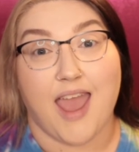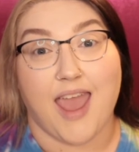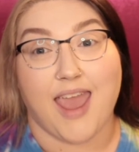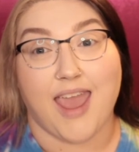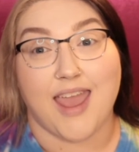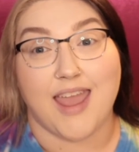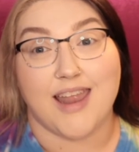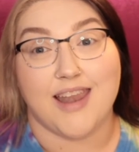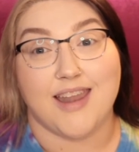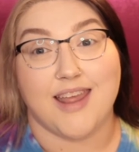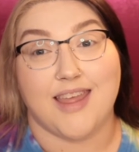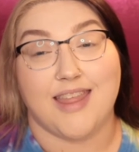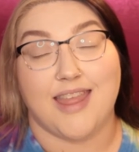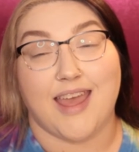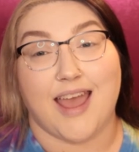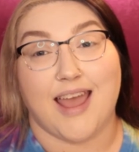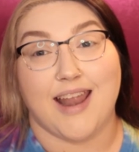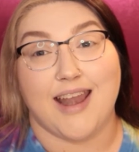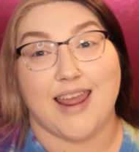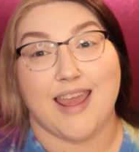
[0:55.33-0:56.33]
And
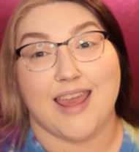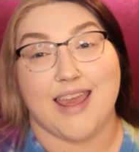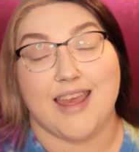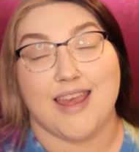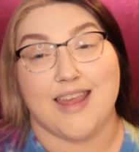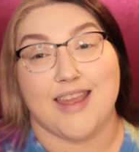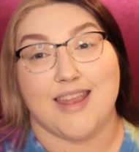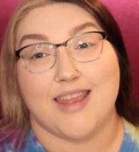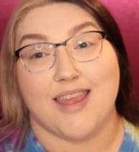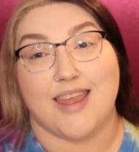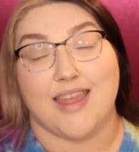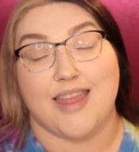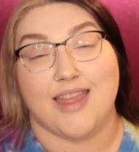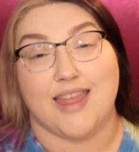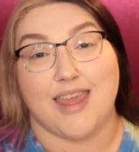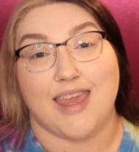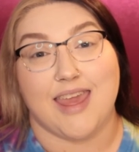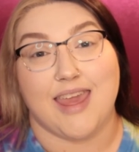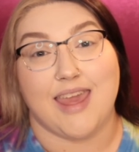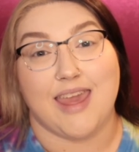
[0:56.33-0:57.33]
that is
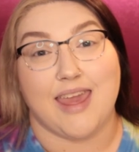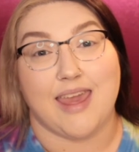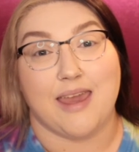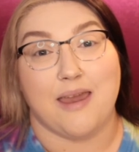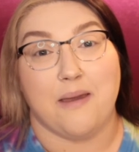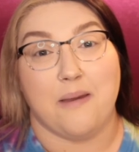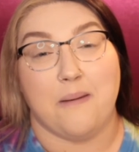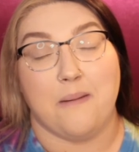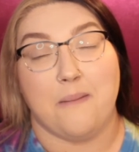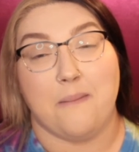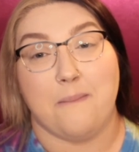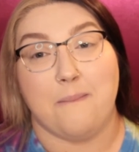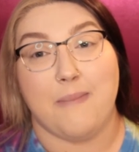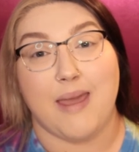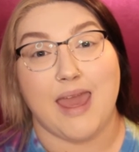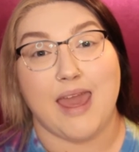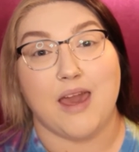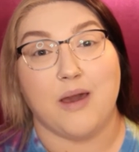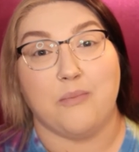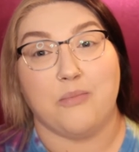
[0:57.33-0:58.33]
the
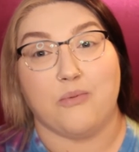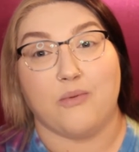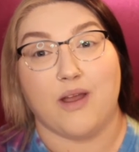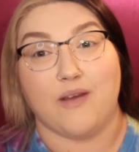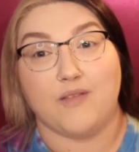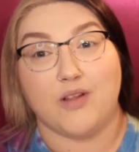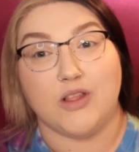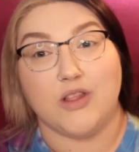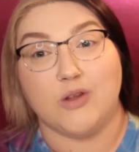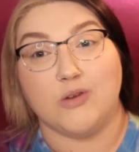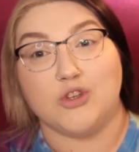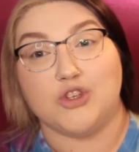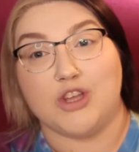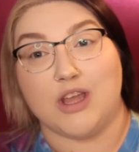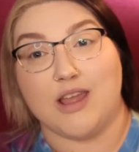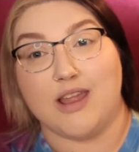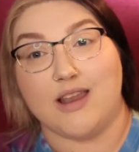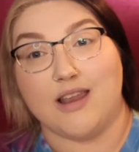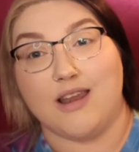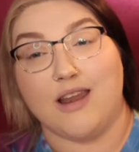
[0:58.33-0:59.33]
Makeup
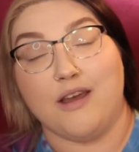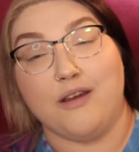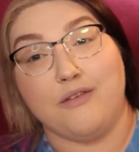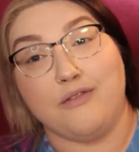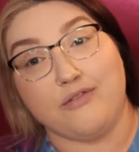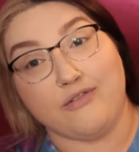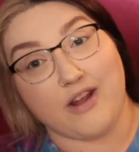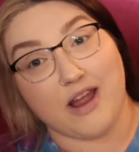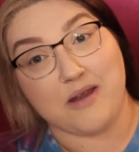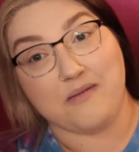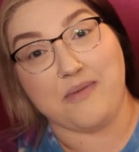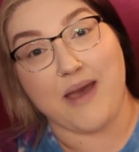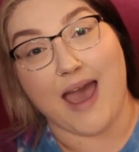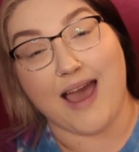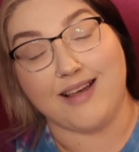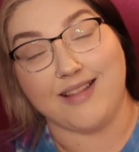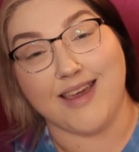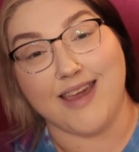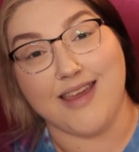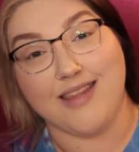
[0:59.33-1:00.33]
Revolution Friend
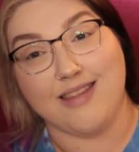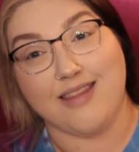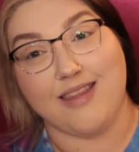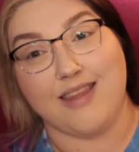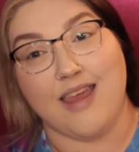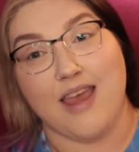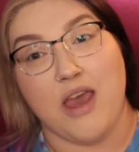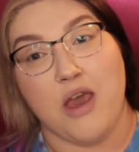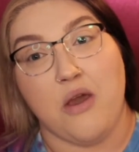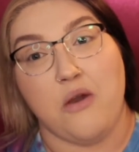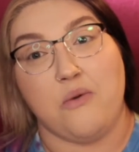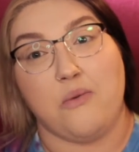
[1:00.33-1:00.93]
palettes.